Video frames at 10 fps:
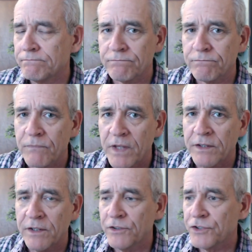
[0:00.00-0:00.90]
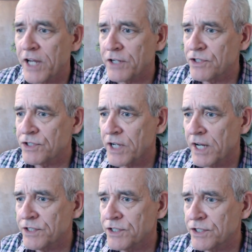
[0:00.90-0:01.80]
and those exercises will
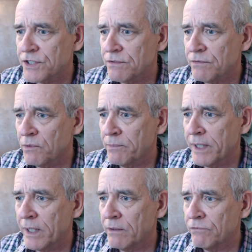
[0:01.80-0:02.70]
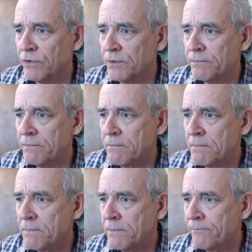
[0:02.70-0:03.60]
be helpful. How
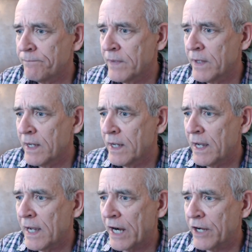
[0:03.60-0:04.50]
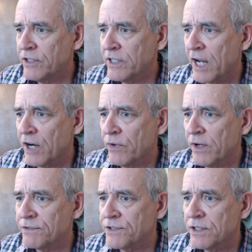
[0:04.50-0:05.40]
can you get riffs? Uh,
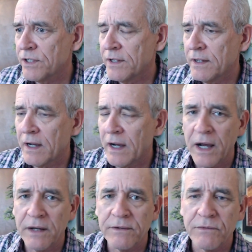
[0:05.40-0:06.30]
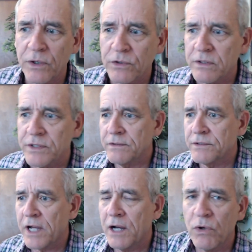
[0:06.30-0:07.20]
Ty Wilson asks, how can
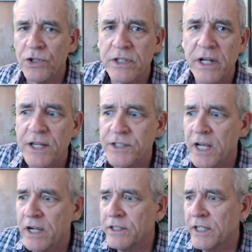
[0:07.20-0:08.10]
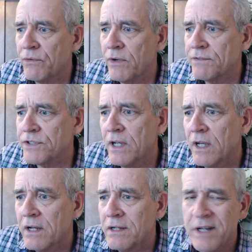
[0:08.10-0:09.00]
you get riffs? Ty,
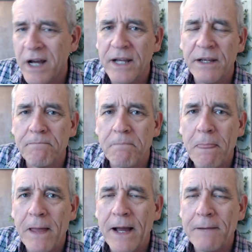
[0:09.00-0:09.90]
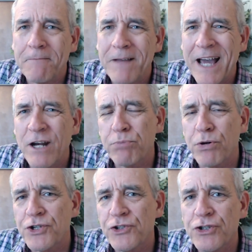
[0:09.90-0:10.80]
I don't personally do riffs
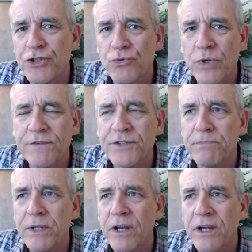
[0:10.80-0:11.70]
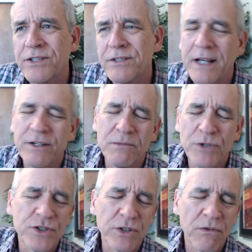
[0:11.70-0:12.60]
because I do musical theater and I
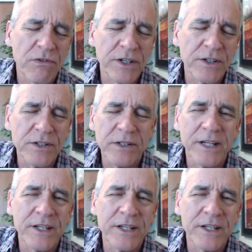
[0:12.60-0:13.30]
just don't have that many.